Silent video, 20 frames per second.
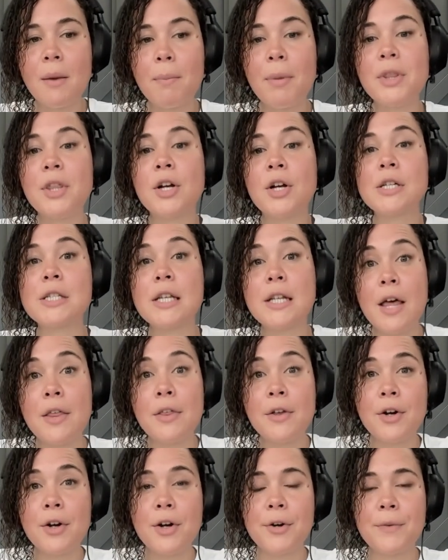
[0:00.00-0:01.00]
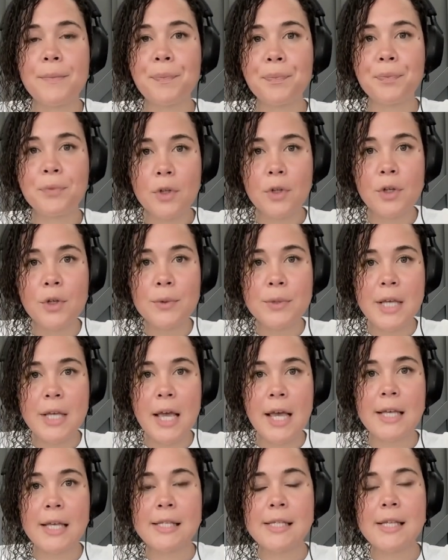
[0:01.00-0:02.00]
But there's another use
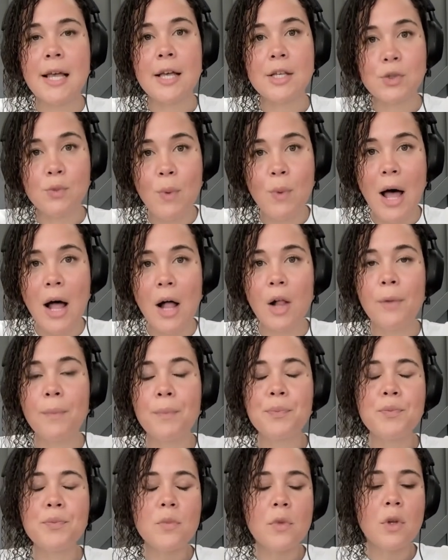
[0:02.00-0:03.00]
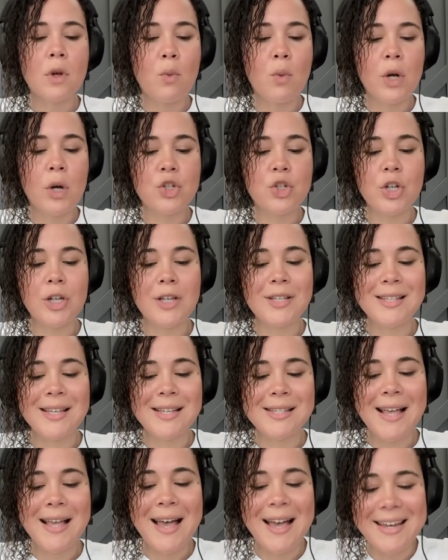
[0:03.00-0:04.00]
case as well, which is
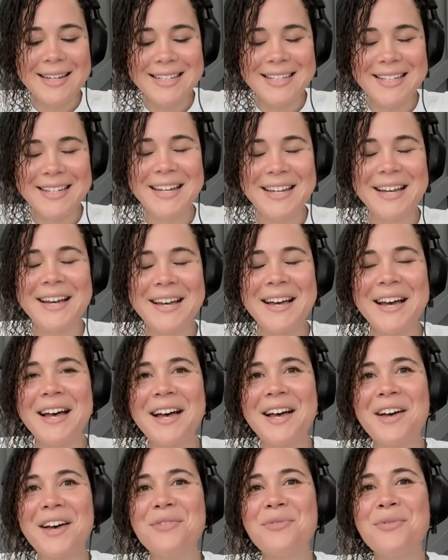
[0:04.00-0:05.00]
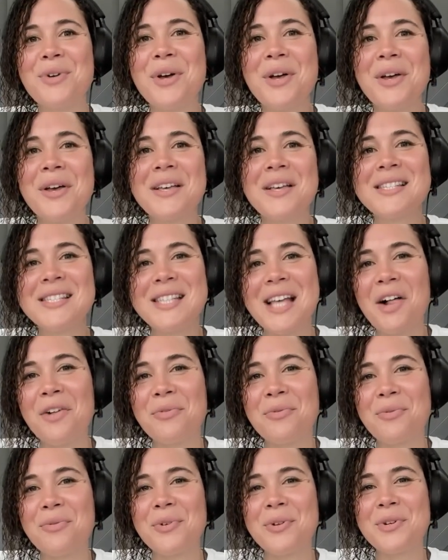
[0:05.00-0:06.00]
this idea of
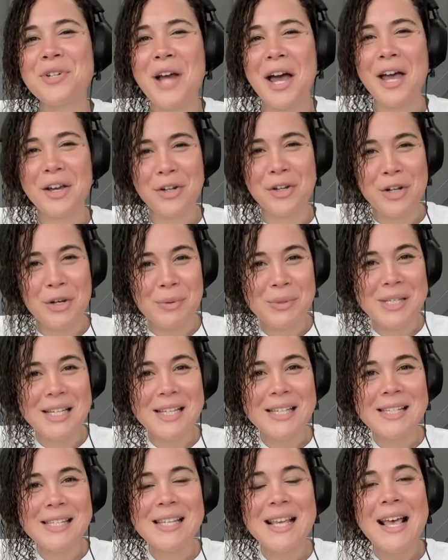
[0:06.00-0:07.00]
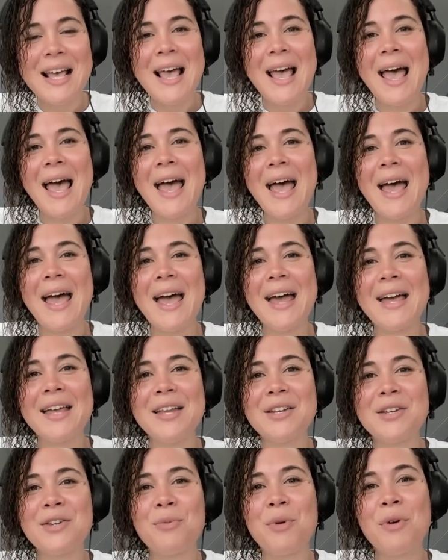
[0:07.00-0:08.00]
self-diagnosis.
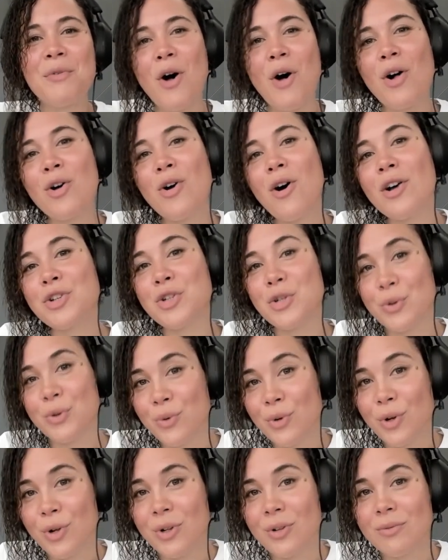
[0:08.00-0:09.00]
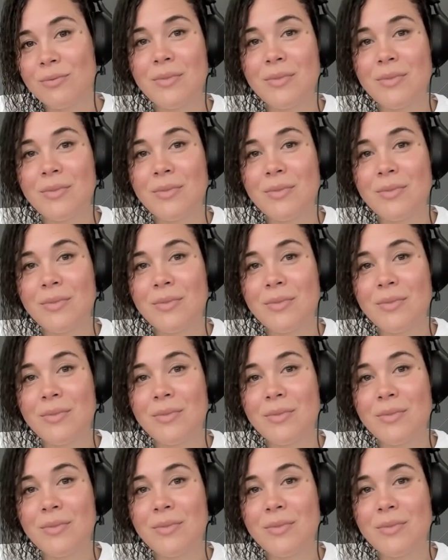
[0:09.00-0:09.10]
And we've all gone to Google